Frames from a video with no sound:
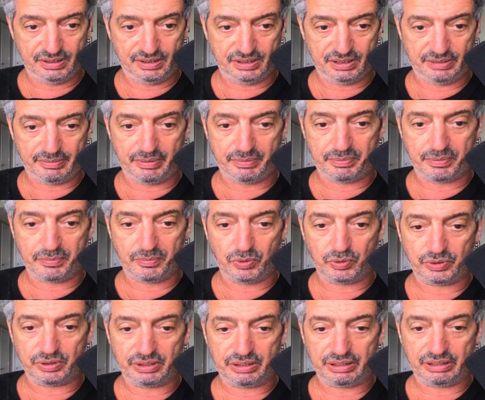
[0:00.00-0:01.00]

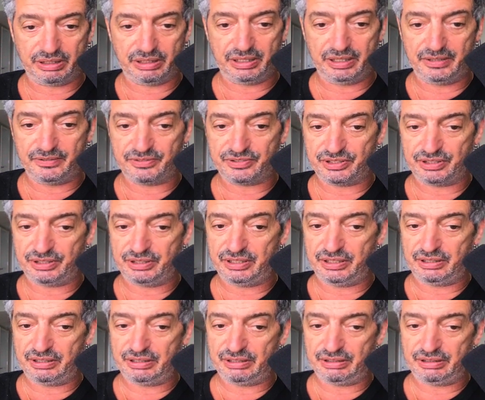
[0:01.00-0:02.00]
promote
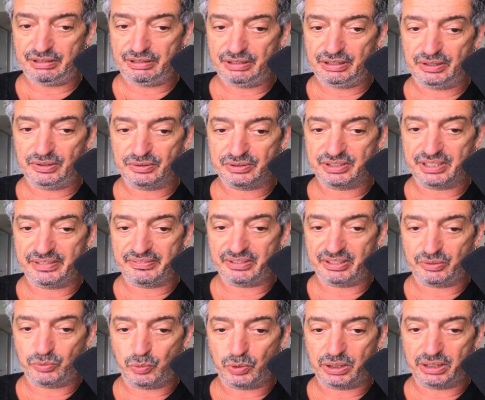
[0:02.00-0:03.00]
includes
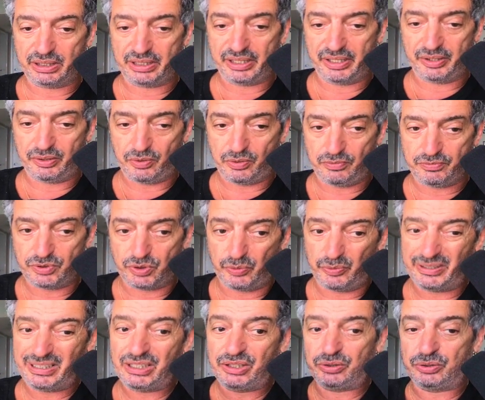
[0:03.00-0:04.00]
giving one day off. So
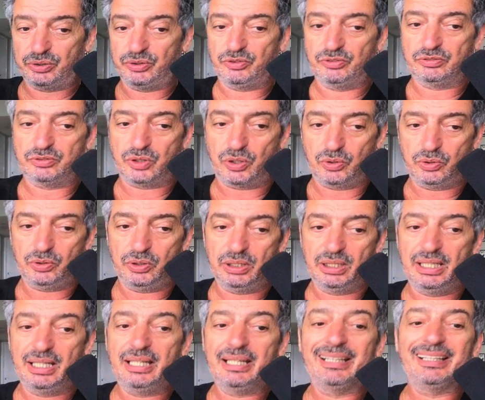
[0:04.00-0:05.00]
we need to invoke
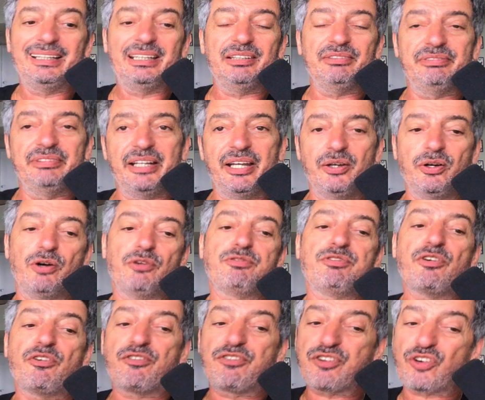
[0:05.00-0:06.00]
give day
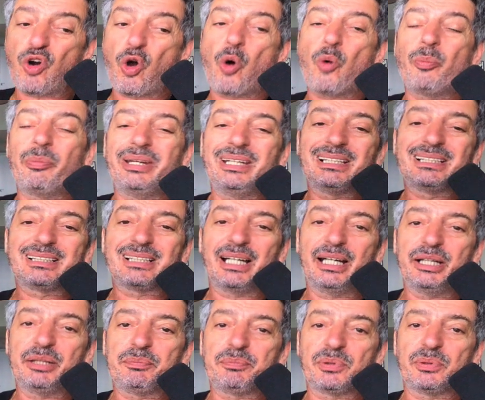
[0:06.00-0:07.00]
off from
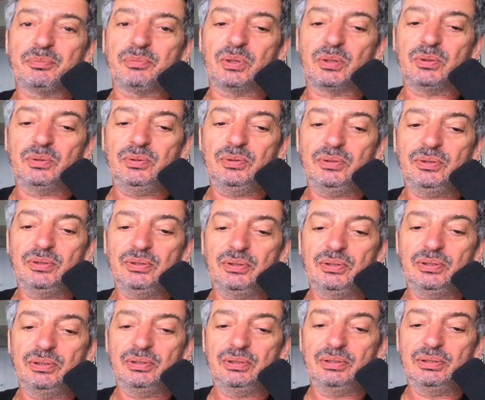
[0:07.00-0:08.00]
inside promote.
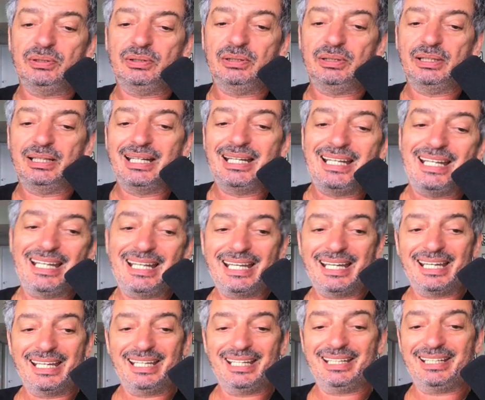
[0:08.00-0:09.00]

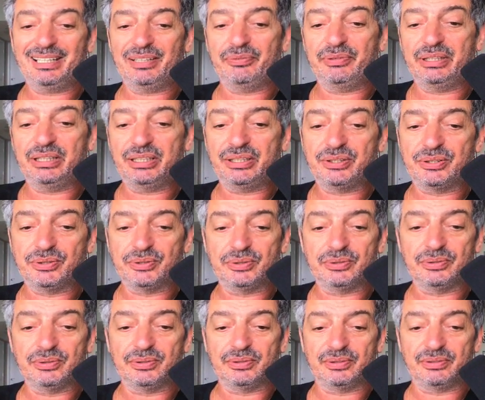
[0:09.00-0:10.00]
And we need
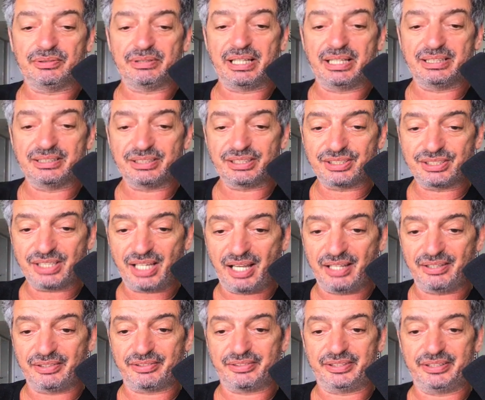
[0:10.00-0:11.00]
to raise the
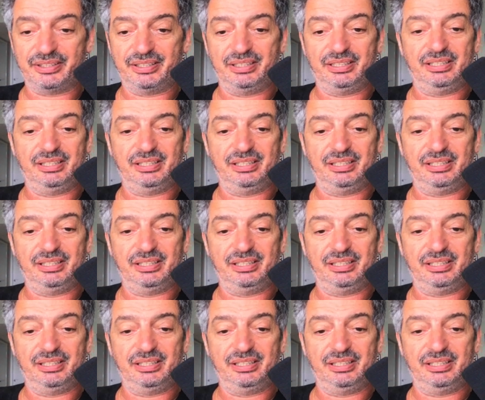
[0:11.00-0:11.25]
salary